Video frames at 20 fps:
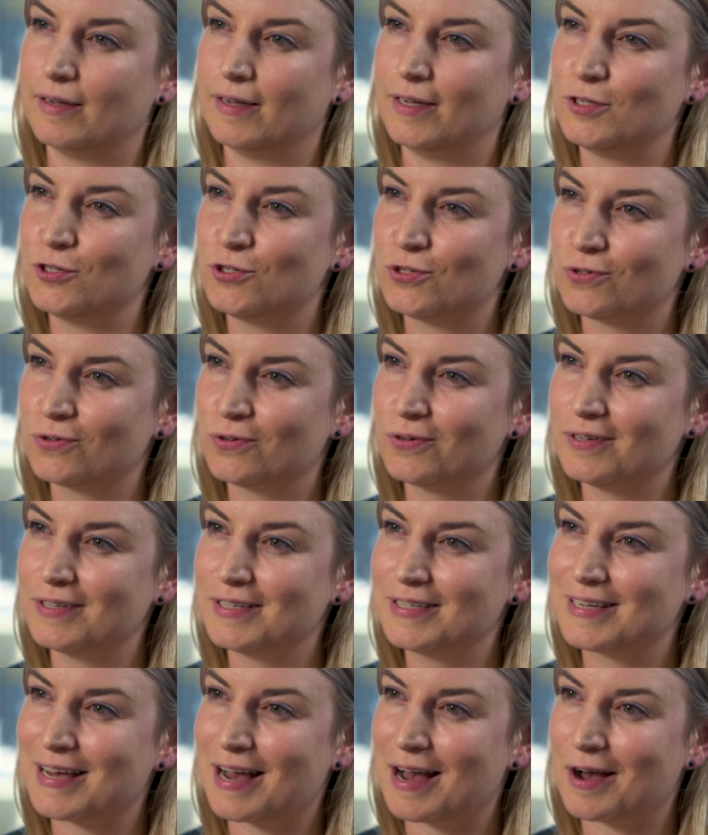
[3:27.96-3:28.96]

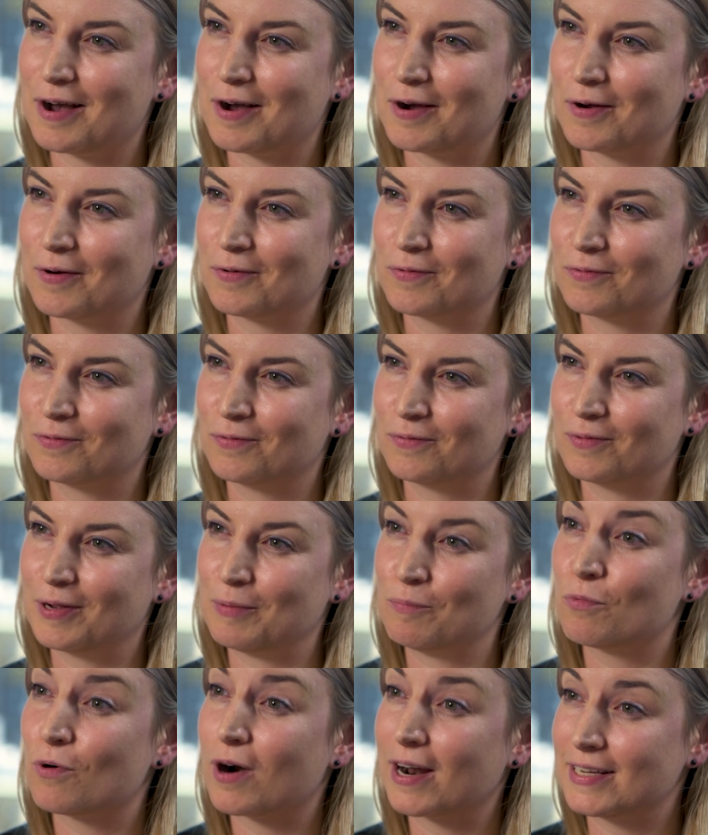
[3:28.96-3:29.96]
Insurers are
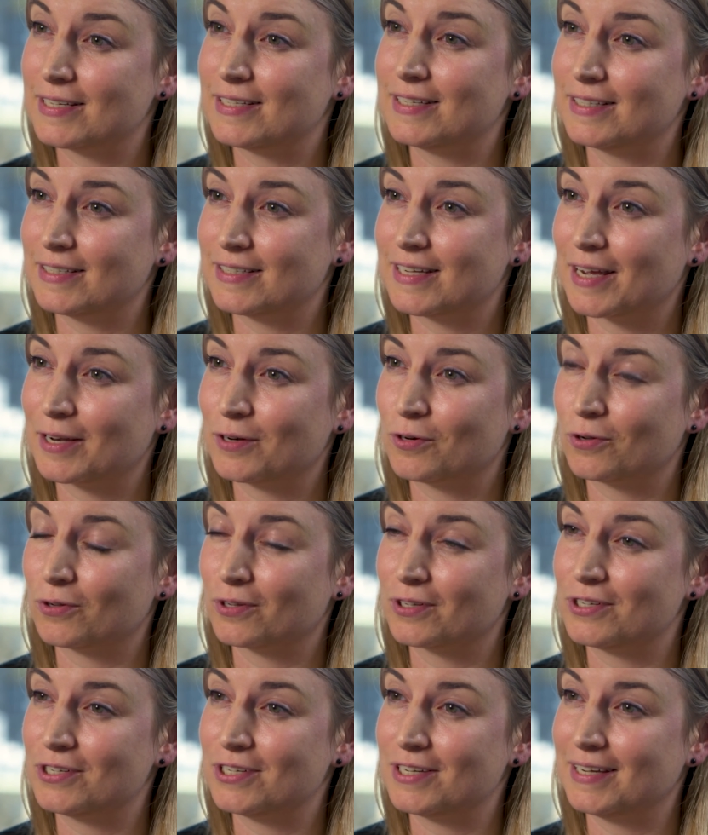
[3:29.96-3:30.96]
embracing
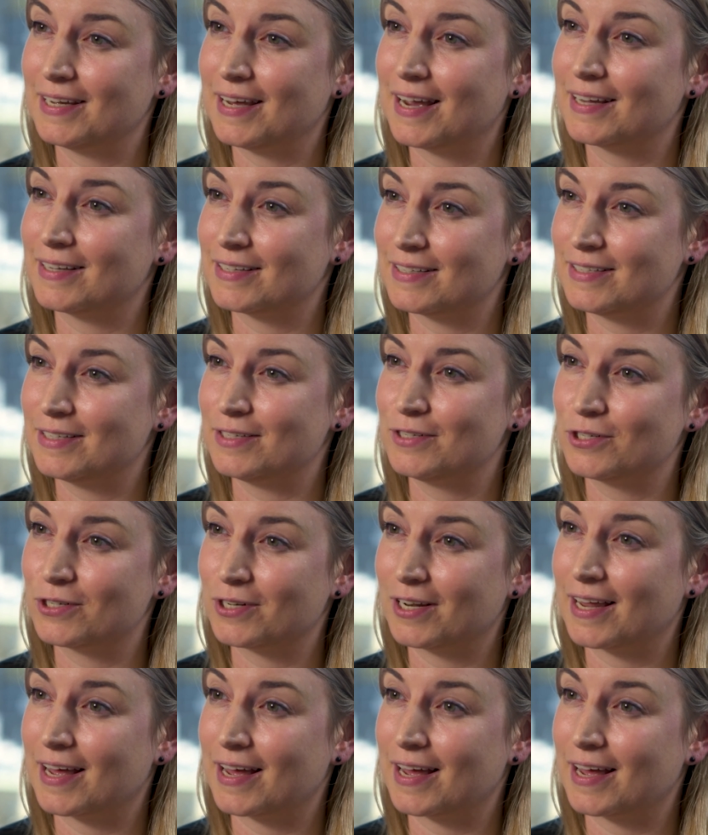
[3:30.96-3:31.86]
technology and the digital